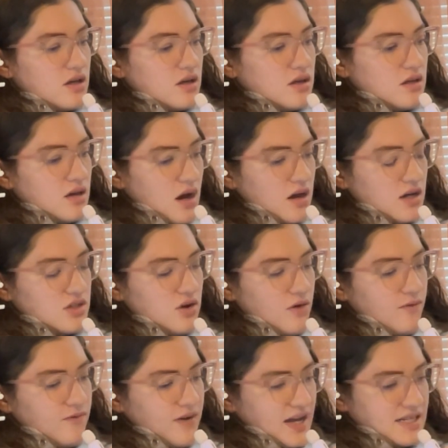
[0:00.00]
young
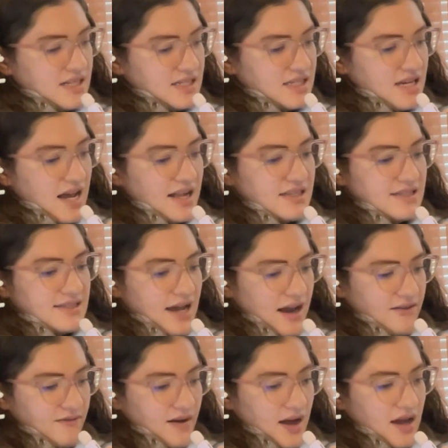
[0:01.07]
adult fantasy and
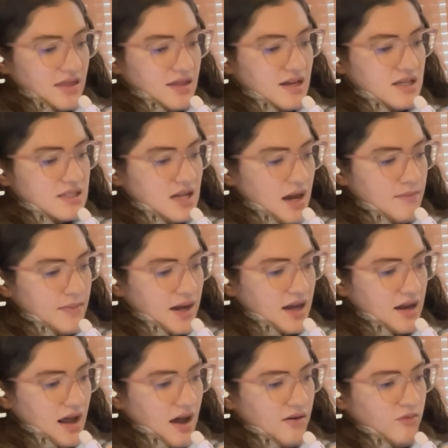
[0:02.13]
sci-fi. This I
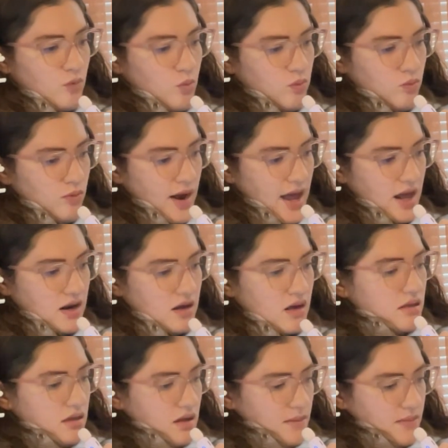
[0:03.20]
might have read
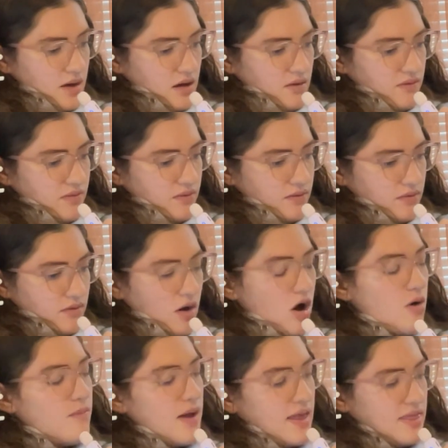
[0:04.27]
some of.
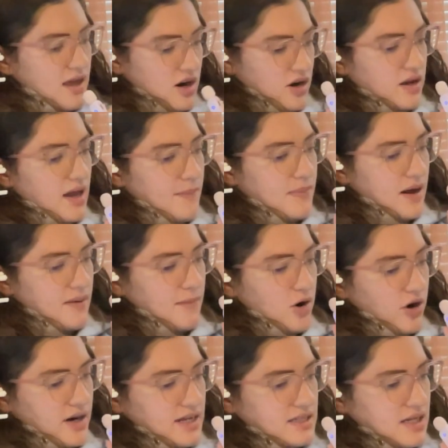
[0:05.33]
Oh, and there, yep, I'm
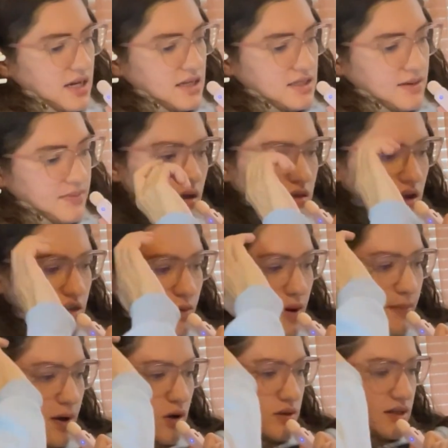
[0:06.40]
already seeing some. The Other
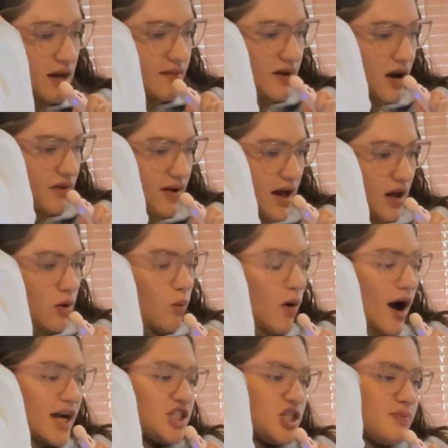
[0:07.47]
Post I have not read.
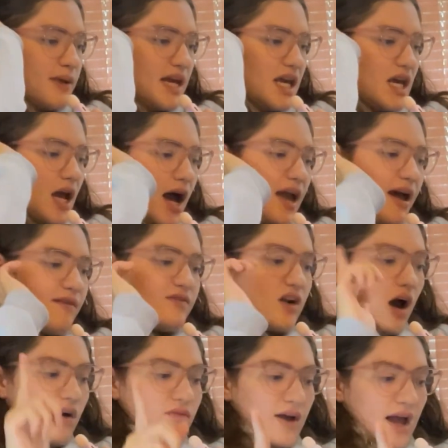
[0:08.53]
Watch Me, I have
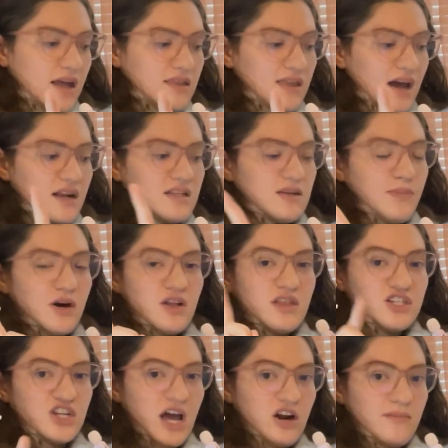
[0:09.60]
not read. That is a part of the
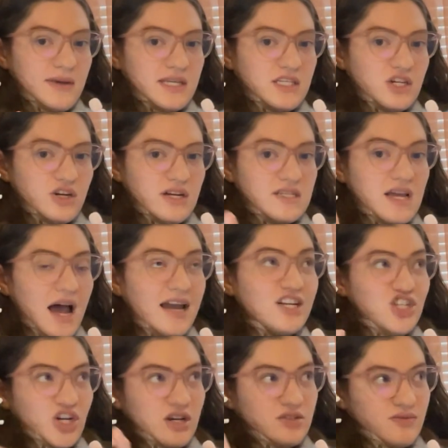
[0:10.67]
Shatter Me series. I
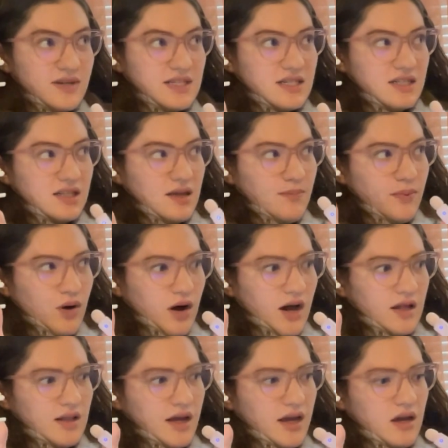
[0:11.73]
just recently
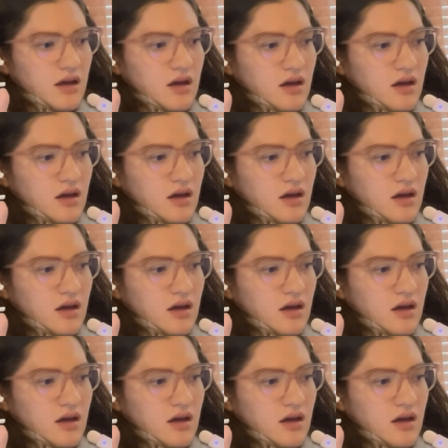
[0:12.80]
bought a